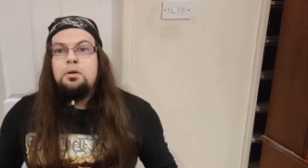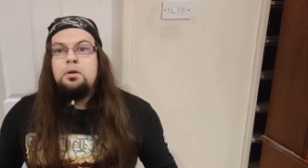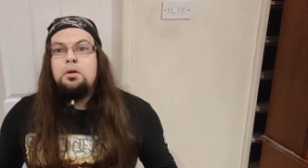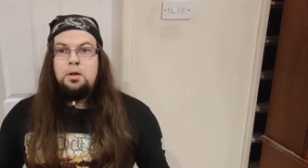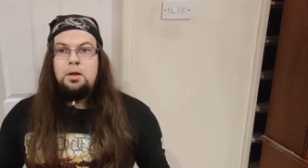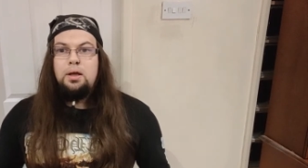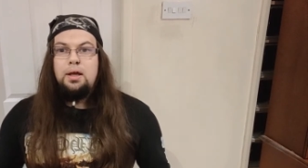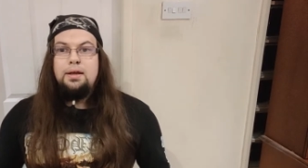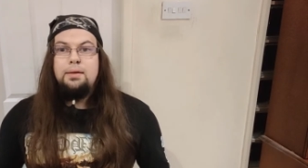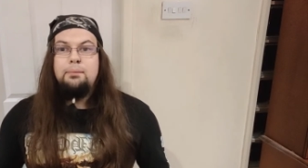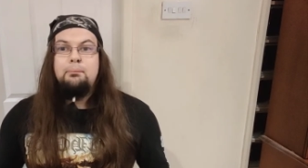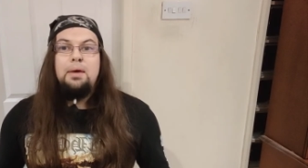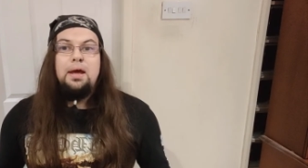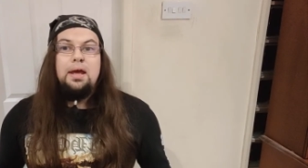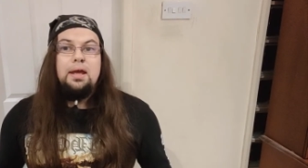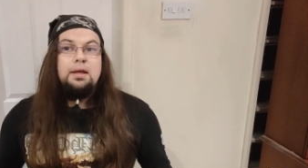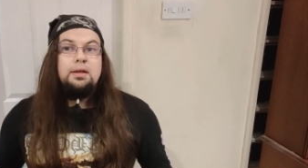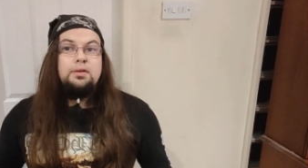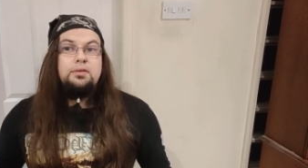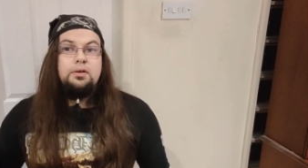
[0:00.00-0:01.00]
And in
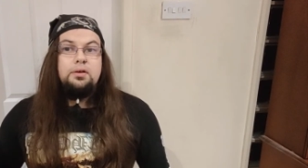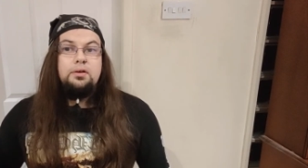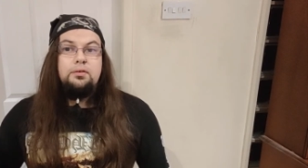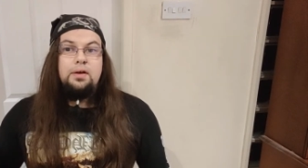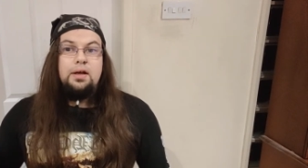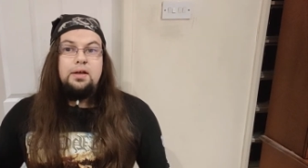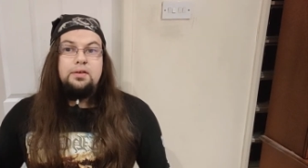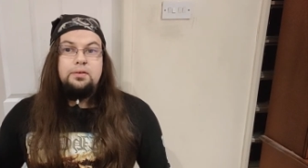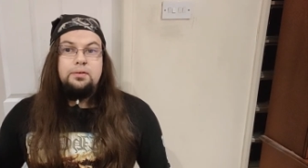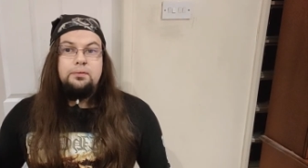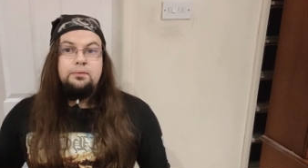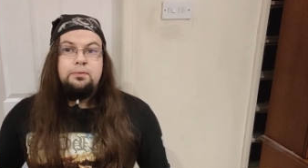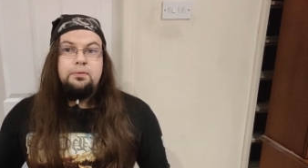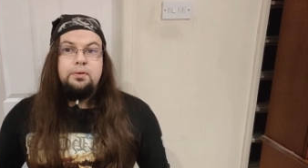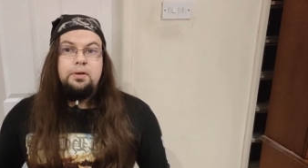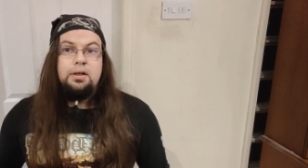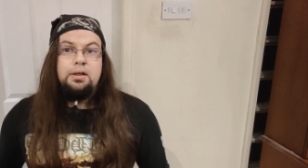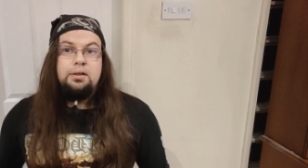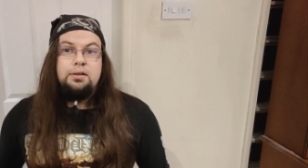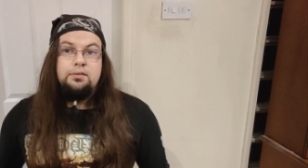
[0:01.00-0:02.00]
May
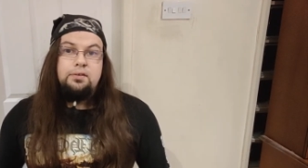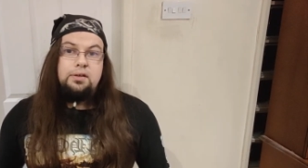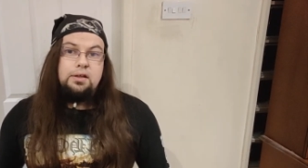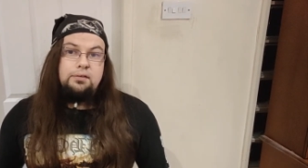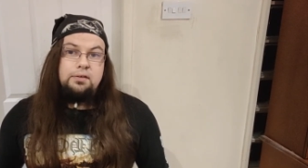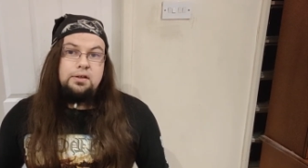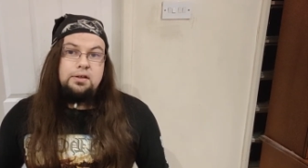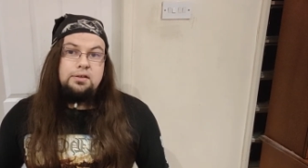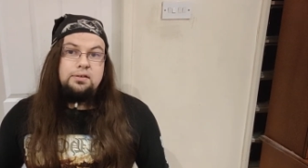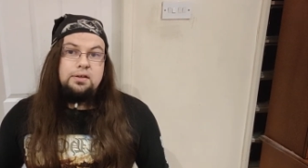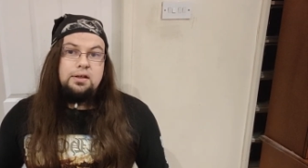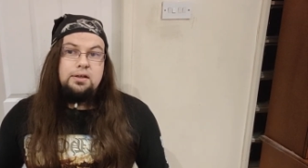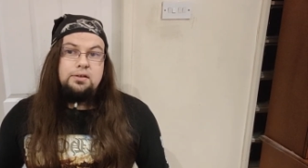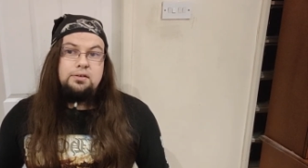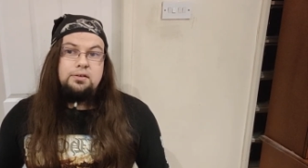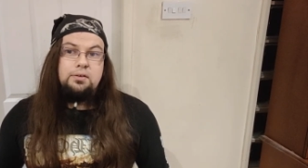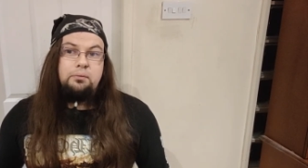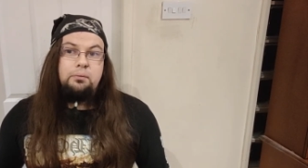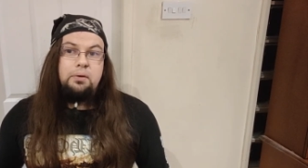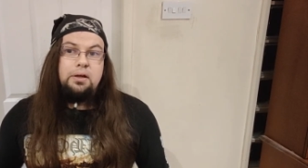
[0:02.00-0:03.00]
2003, the TV
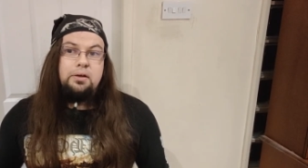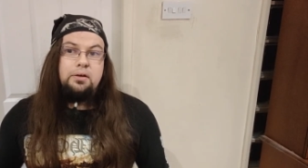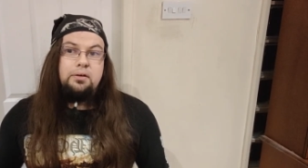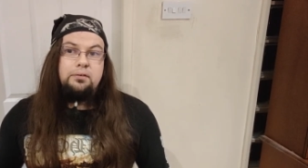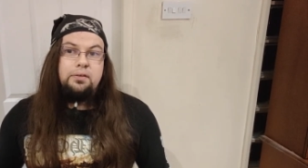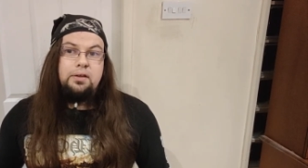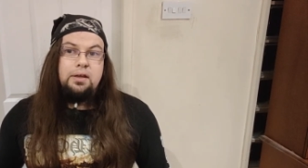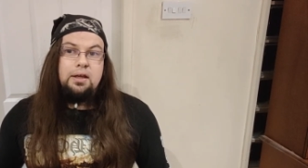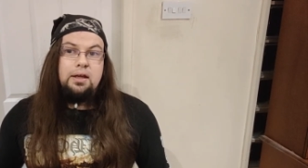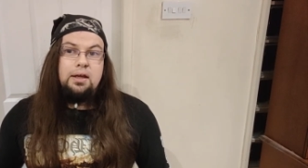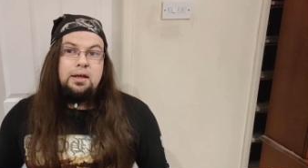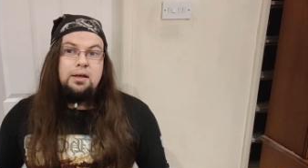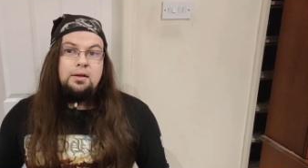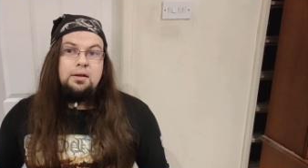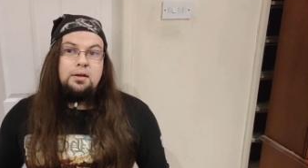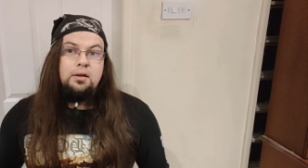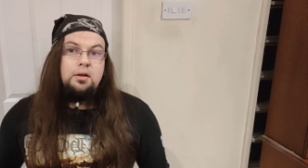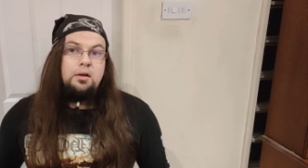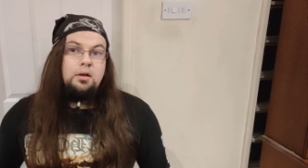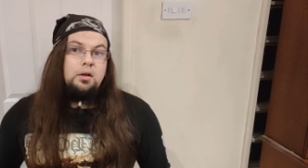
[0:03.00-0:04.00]
station went off the air.
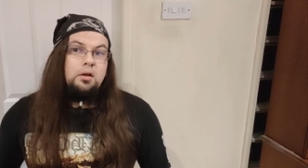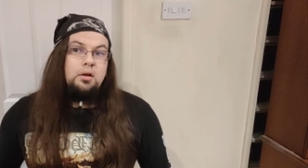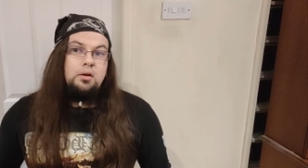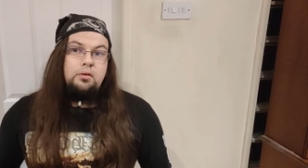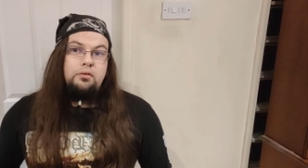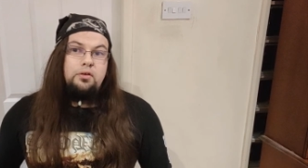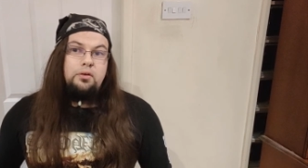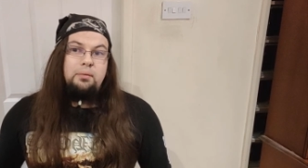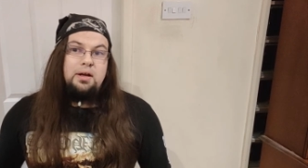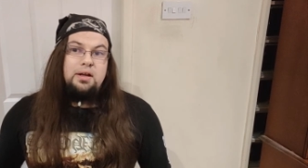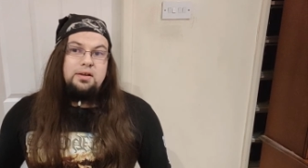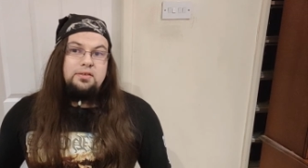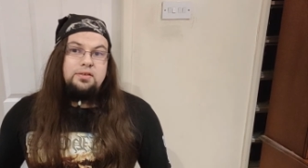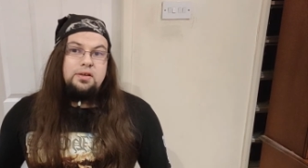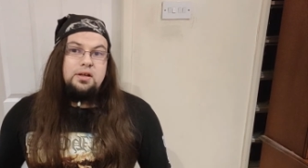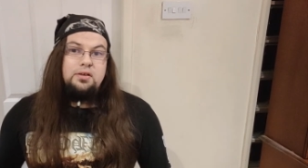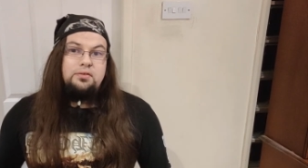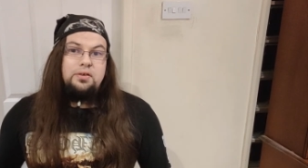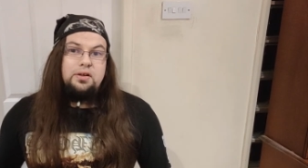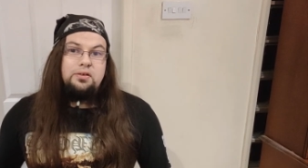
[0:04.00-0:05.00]
For
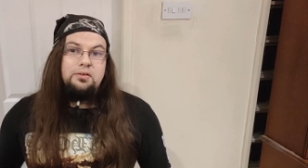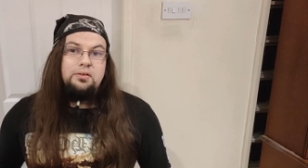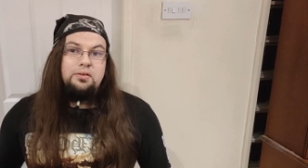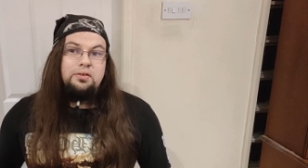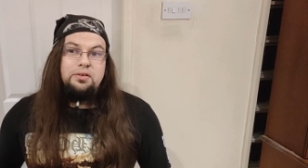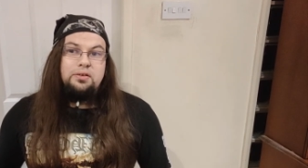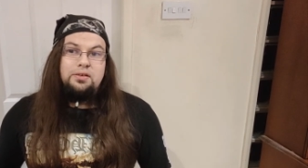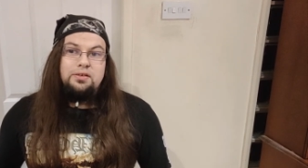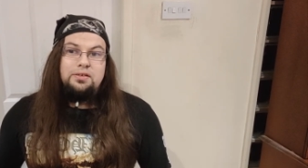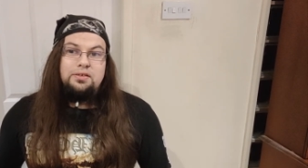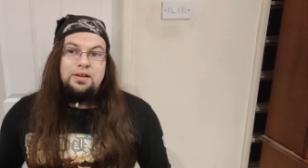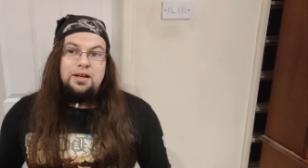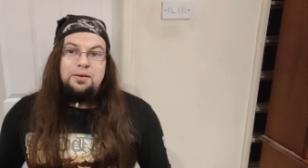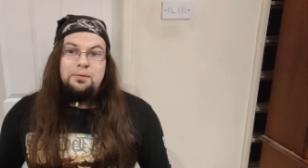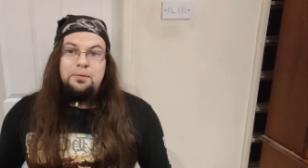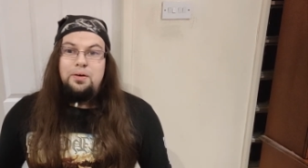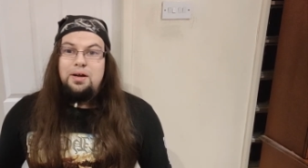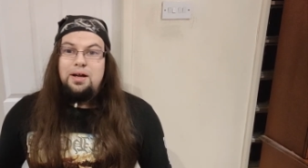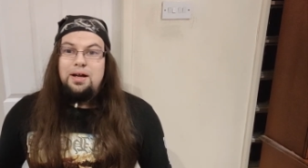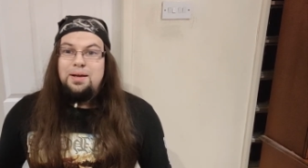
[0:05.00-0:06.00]
myself, I couldn't understand
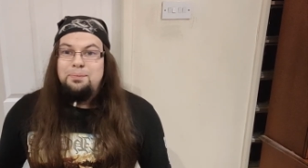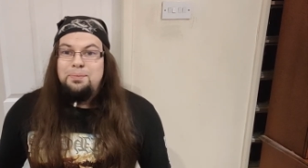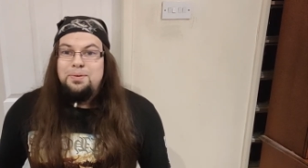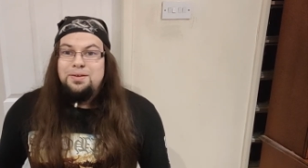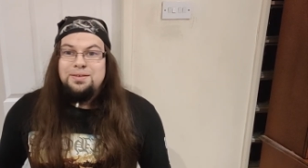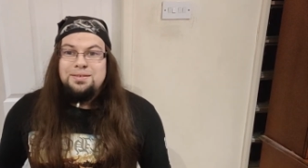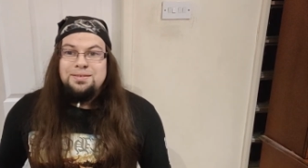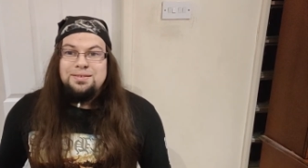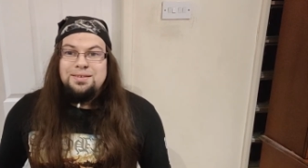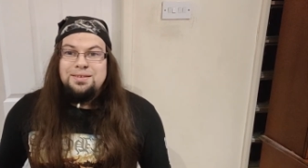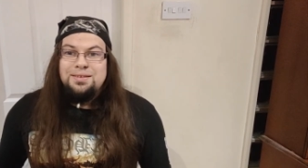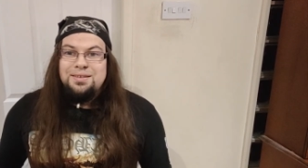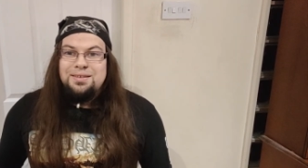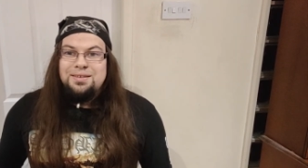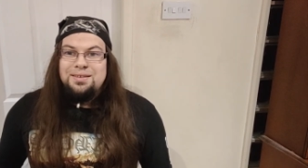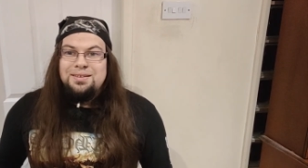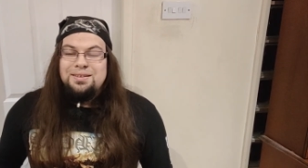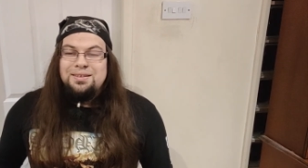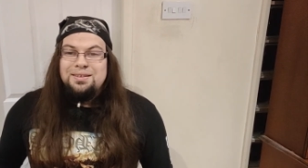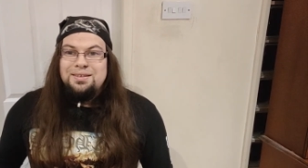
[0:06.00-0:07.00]
what happened,
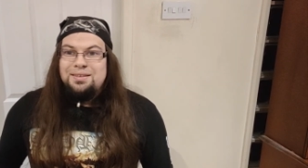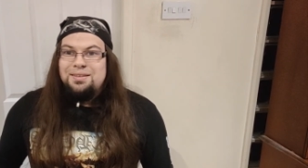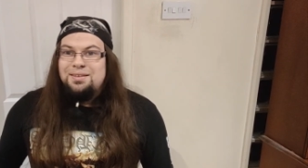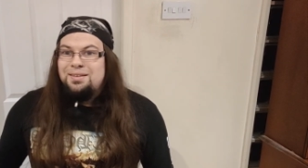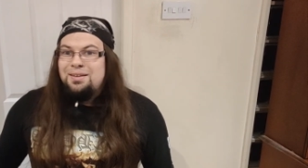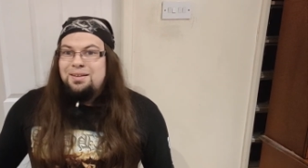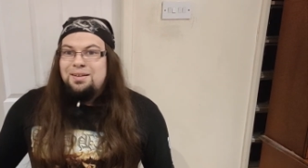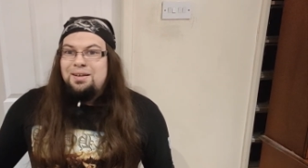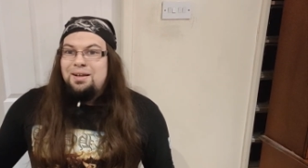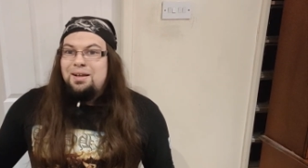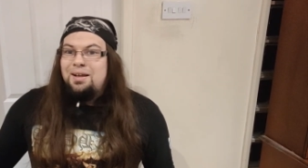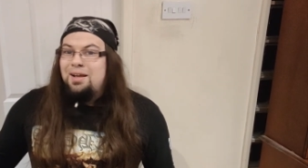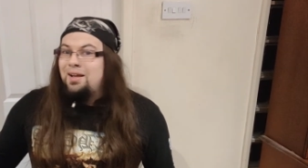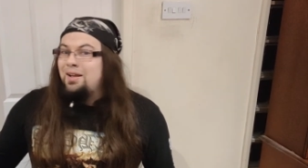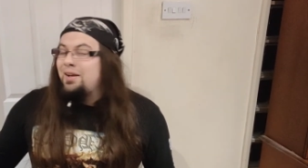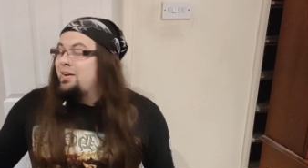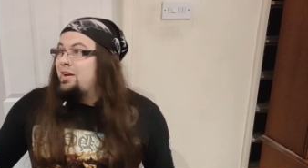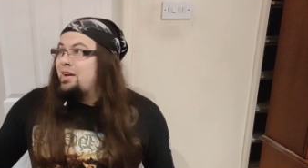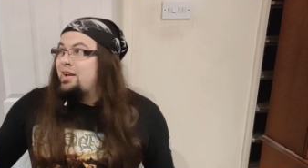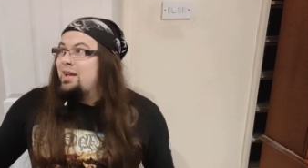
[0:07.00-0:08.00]

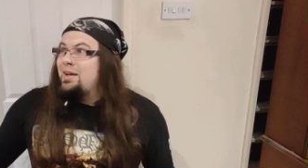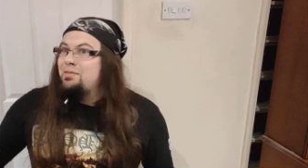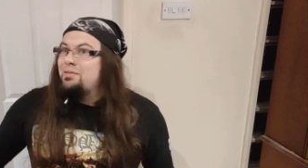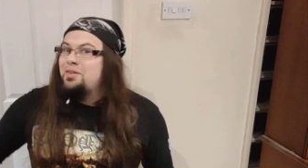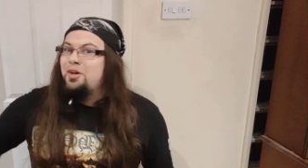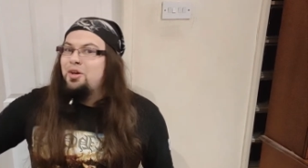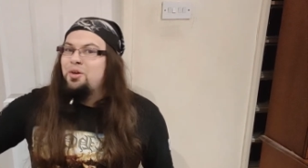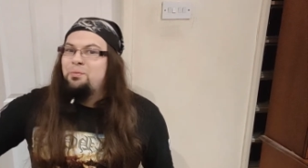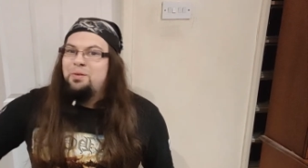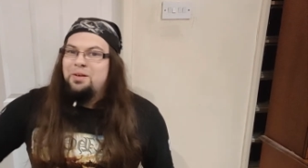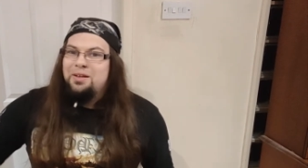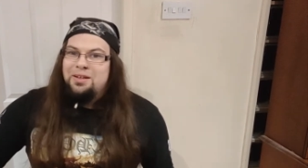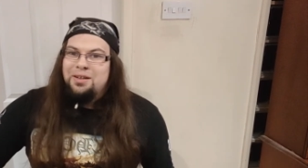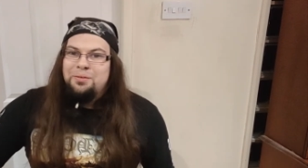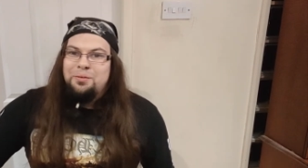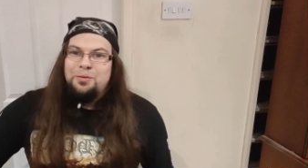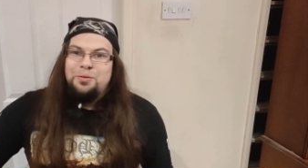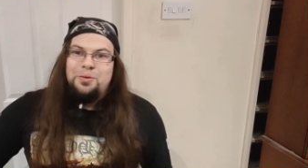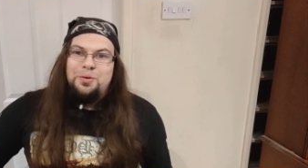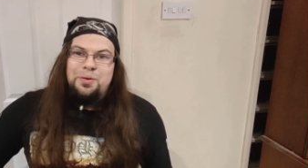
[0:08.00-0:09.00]
and I kept hoping it
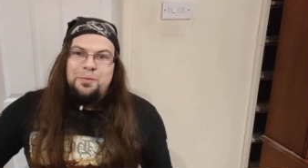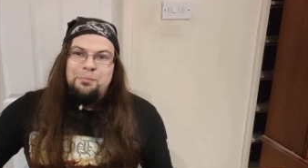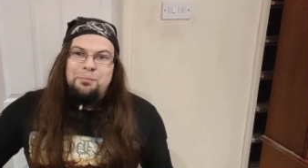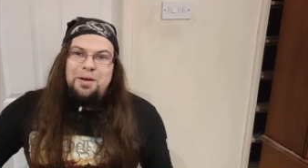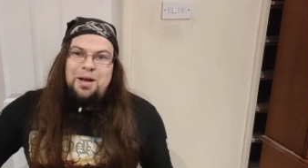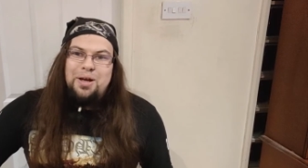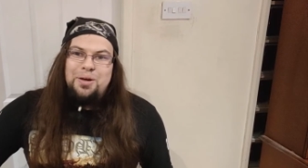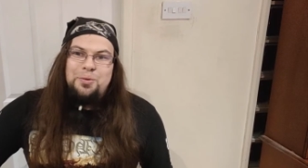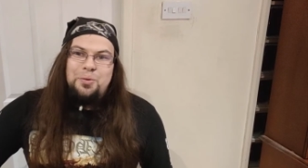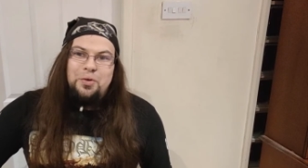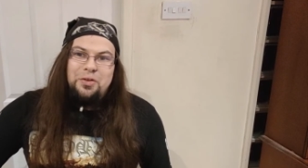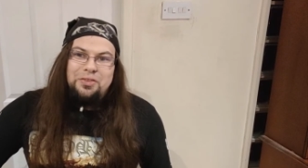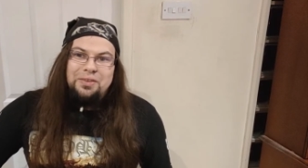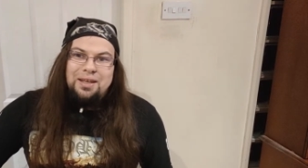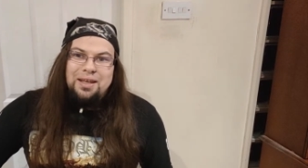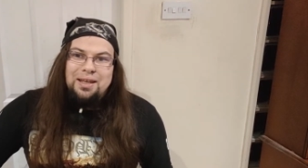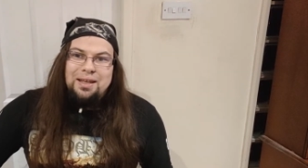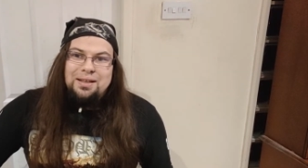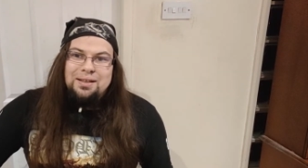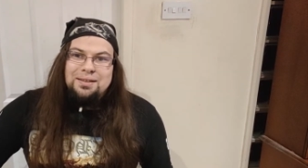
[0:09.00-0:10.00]
would come back one day,